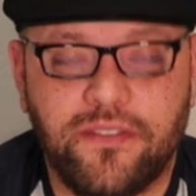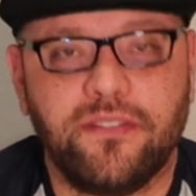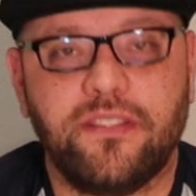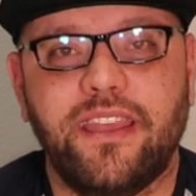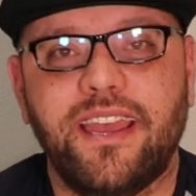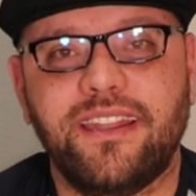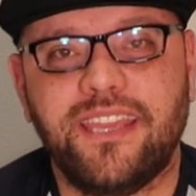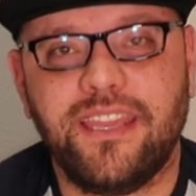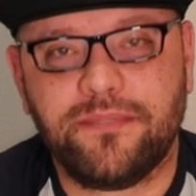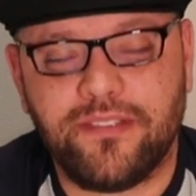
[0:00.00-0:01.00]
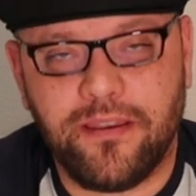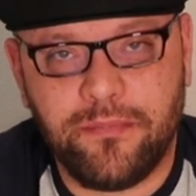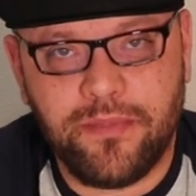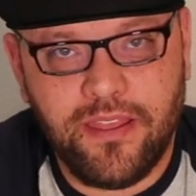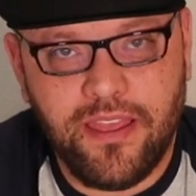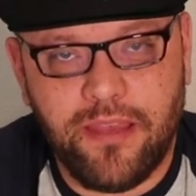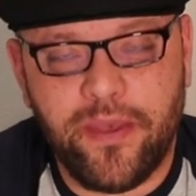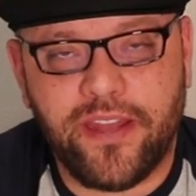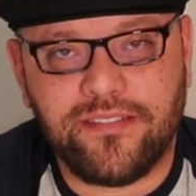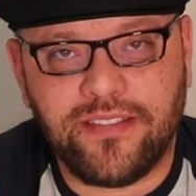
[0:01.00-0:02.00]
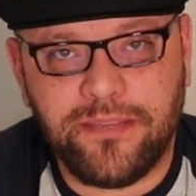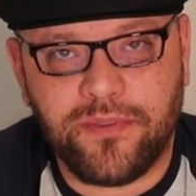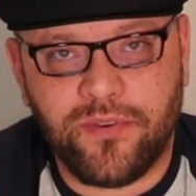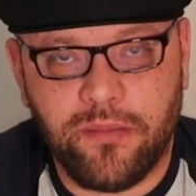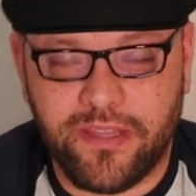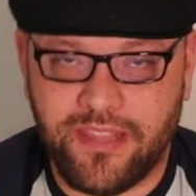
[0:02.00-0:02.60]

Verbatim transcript: So they had to keep some amount of sleep going,